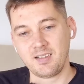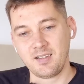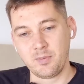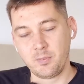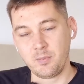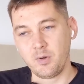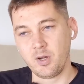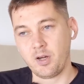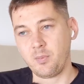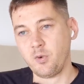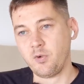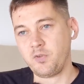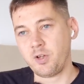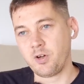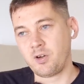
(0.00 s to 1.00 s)

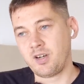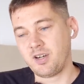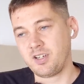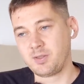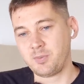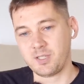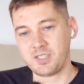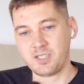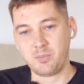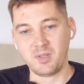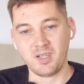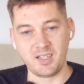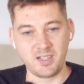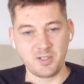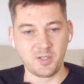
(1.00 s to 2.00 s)
move your
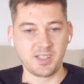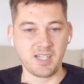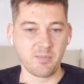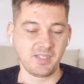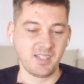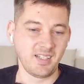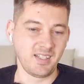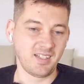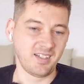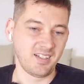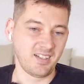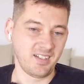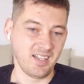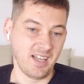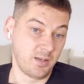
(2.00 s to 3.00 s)
responsibility to something
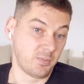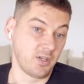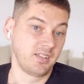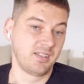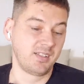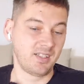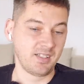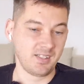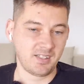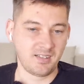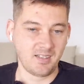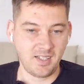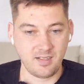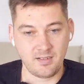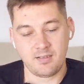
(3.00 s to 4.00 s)
like processes.
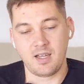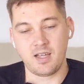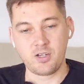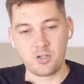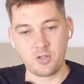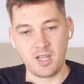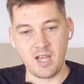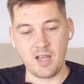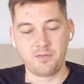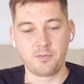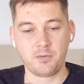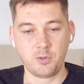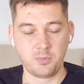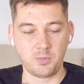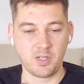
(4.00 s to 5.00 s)
Like, I should have
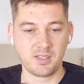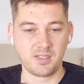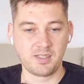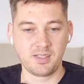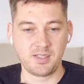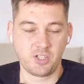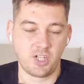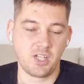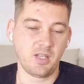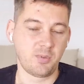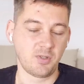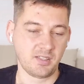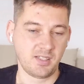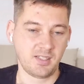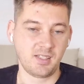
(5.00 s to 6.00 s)
good processes. Shitty
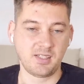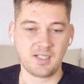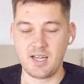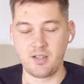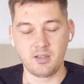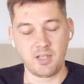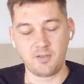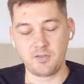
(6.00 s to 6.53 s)
processes, I don't give